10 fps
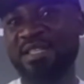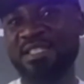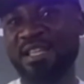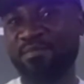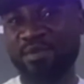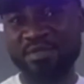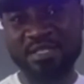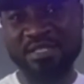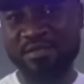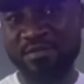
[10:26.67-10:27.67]
person
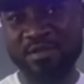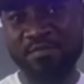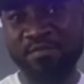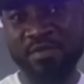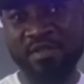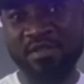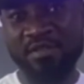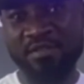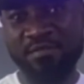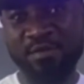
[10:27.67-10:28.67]
abuses it
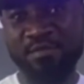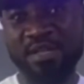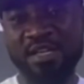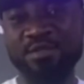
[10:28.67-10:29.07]
from there.